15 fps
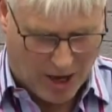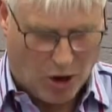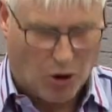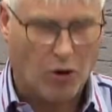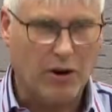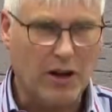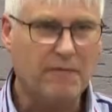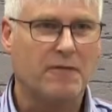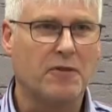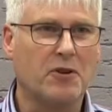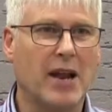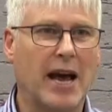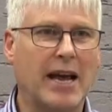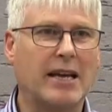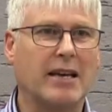or if you
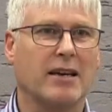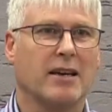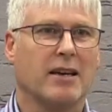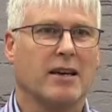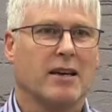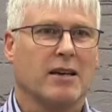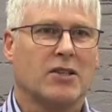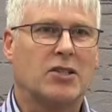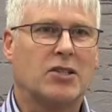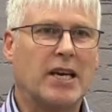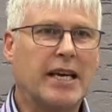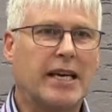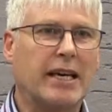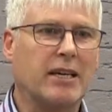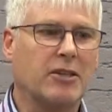like,
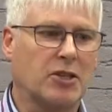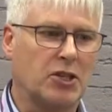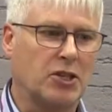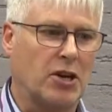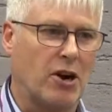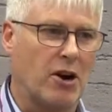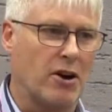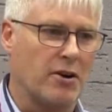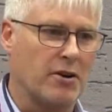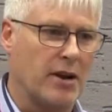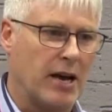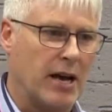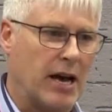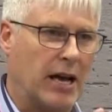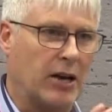seeking to turn
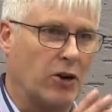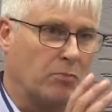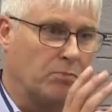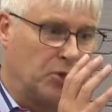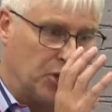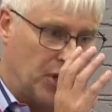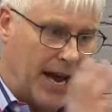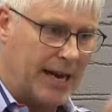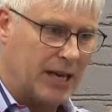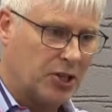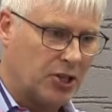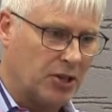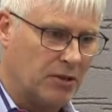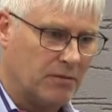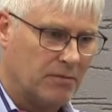an
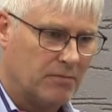objection